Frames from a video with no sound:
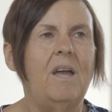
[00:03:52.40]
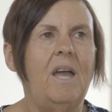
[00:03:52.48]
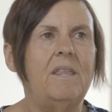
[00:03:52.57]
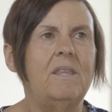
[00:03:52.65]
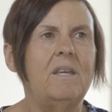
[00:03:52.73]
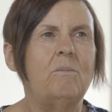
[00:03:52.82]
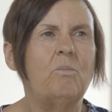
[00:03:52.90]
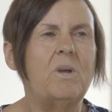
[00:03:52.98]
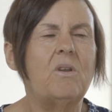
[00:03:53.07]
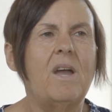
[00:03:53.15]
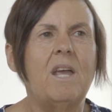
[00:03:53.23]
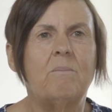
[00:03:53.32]
then
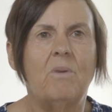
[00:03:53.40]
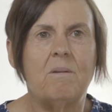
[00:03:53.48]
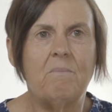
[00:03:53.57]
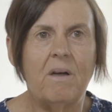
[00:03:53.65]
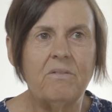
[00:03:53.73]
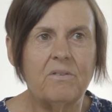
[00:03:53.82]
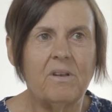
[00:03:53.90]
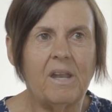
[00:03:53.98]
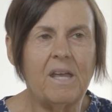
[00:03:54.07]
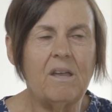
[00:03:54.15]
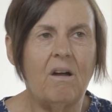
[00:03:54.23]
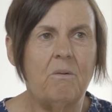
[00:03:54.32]
when I had my
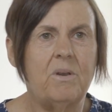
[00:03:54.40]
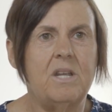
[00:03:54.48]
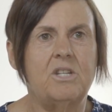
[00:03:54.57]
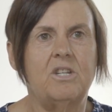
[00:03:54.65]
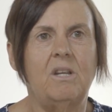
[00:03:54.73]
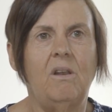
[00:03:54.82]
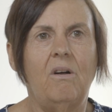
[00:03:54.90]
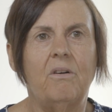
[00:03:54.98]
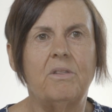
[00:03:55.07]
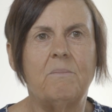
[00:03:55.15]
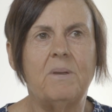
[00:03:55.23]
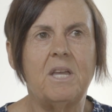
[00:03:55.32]
monthly, I would actually lie
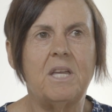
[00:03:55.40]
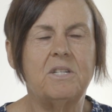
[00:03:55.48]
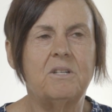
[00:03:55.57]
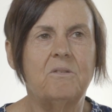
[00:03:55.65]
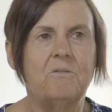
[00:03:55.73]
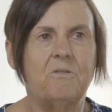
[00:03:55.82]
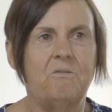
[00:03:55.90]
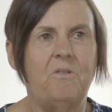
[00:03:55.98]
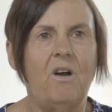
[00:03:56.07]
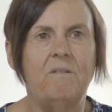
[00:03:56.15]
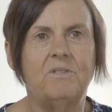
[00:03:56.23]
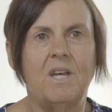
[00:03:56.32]
on the bed for
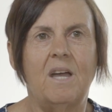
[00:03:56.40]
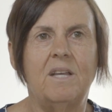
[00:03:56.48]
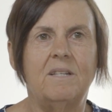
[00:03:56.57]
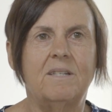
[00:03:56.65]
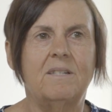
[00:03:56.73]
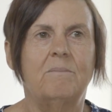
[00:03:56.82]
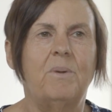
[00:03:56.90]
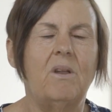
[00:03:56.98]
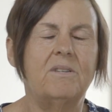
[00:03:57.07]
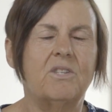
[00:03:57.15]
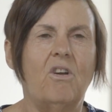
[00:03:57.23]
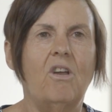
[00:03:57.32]
5 days.
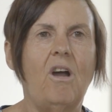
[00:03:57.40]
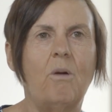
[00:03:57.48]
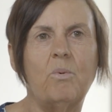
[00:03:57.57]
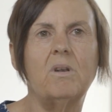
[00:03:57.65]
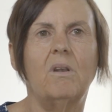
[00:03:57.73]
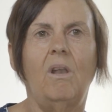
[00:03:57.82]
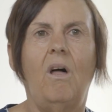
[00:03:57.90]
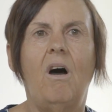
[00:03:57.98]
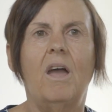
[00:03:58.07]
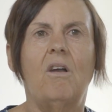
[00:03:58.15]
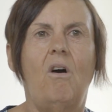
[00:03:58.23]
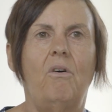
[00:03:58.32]
I wouldn't
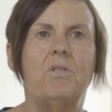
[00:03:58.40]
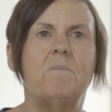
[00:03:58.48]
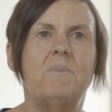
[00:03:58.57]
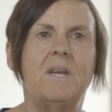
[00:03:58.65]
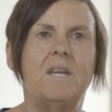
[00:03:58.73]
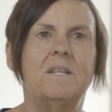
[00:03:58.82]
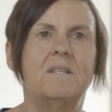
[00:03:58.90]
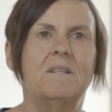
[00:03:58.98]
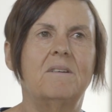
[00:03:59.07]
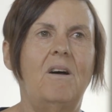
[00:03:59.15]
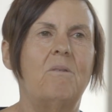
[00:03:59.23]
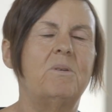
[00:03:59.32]
lie on the bed.
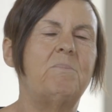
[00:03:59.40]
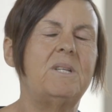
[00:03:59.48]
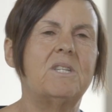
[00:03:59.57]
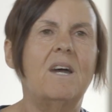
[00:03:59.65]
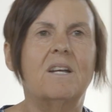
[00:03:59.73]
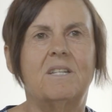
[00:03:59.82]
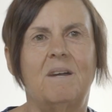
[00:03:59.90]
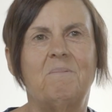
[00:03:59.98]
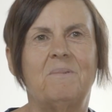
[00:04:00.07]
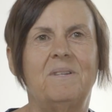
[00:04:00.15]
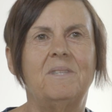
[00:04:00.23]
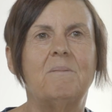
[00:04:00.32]
I would be tucked up
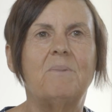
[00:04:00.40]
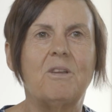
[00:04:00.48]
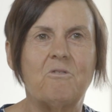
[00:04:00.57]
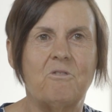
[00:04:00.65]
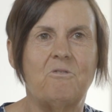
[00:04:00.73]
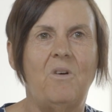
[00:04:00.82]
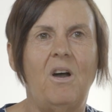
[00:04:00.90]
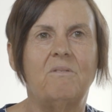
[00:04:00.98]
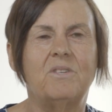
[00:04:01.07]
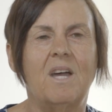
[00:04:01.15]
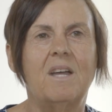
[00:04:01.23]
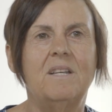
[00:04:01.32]
in the bed for
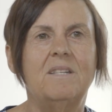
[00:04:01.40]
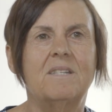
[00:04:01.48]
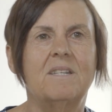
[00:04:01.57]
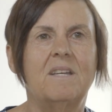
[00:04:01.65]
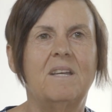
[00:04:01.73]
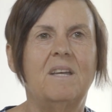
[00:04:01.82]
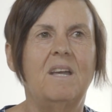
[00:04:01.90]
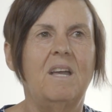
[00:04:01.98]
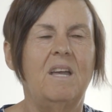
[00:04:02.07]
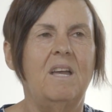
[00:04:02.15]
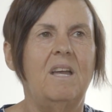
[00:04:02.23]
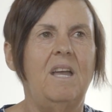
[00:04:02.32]
5 days.
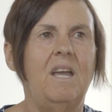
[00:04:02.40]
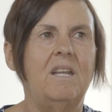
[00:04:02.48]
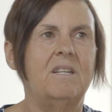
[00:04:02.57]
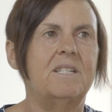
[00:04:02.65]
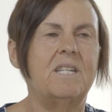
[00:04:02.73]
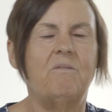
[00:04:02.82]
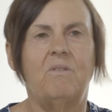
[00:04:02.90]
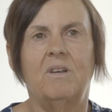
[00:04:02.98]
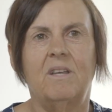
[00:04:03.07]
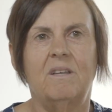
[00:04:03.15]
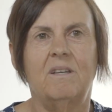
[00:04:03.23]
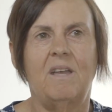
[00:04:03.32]
And except for
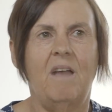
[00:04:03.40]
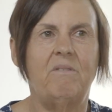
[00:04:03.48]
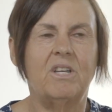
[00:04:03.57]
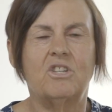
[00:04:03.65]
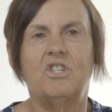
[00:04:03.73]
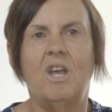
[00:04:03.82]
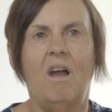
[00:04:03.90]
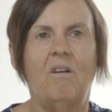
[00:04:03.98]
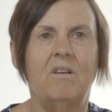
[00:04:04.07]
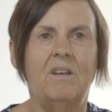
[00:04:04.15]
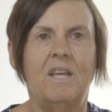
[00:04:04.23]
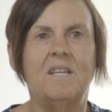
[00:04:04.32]
having a
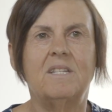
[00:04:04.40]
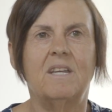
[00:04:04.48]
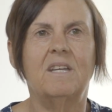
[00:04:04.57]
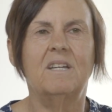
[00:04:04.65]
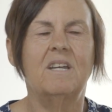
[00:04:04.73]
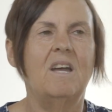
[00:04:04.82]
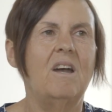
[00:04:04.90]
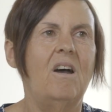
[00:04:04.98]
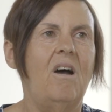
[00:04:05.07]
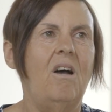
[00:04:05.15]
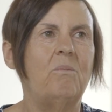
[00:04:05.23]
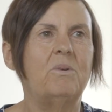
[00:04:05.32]
shower and eating,
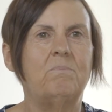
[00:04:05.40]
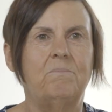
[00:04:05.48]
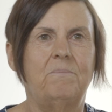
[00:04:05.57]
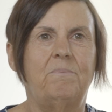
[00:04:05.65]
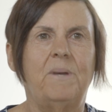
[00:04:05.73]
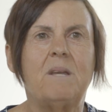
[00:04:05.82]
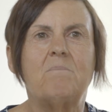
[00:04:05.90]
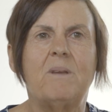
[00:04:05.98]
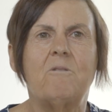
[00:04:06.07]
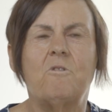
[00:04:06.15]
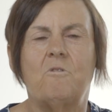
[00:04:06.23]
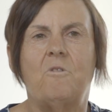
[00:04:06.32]
I would be in
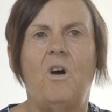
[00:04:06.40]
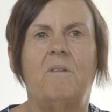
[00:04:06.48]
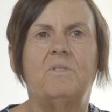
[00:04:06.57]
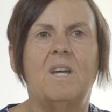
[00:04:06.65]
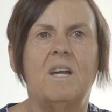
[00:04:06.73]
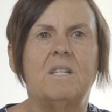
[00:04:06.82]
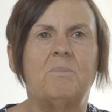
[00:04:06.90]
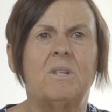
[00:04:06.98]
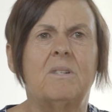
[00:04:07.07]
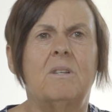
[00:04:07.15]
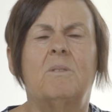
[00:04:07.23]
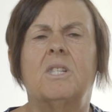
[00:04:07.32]
bed for 5 days
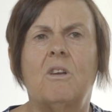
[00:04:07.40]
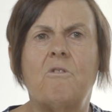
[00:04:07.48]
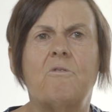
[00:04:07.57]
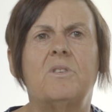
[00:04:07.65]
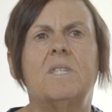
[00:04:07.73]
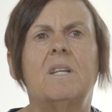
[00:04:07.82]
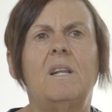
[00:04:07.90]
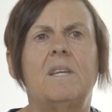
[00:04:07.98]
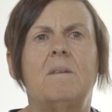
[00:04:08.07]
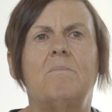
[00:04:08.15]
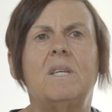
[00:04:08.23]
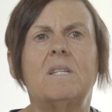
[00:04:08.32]
because I was so
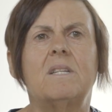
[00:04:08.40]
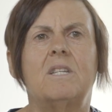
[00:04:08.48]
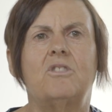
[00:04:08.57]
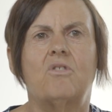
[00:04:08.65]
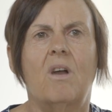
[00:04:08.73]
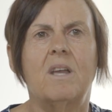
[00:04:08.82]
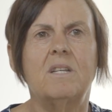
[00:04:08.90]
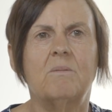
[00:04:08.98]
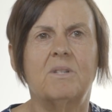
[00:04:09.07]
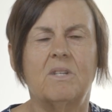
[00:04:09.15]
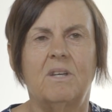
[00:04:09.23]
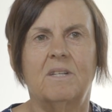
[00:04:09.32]
physically and mentally drained. It
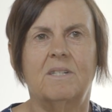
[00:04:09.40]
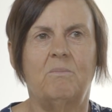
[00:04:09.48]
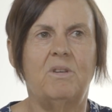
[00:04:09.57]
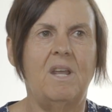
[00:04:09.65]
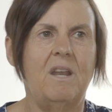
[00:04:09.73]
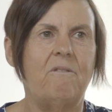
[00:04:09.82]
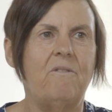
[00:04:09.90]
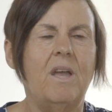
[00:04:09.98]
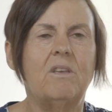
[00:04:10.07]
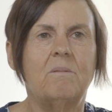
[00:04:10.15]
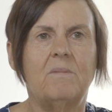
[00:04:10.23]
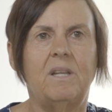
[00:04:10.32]
was like someone had a
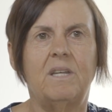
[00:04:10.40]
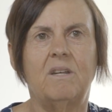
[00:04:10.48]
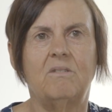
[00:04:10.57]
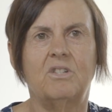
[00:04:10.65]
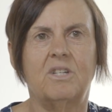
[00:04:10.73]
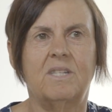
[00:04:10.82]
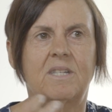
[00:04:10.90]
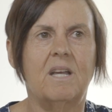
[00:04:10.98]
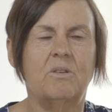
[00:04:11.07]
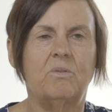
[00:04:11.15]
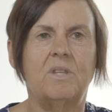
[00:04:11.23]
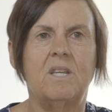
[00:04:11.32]
vacuum cleaner and just
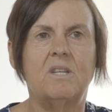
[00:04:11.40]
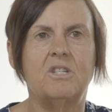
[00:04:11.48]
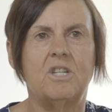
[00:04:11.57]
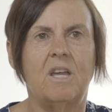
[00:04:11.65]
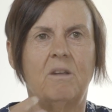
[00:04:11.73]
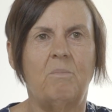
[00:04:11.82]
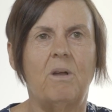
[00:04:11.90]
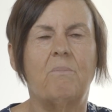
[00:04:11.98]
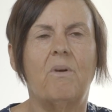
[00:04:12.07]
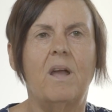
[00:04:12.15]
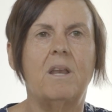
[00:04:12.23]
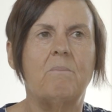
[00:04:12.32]
sucked all the energy out of my
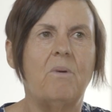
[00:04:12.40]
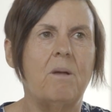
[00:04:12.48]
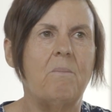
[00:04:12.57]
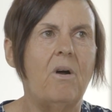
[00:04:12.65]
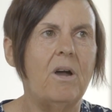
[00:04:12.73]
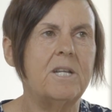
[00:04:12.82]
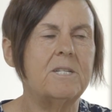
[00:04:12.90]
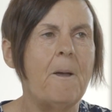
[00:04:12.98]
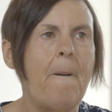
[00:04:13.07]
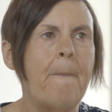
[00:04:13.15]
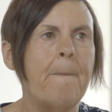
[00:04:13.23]
brain and my mind.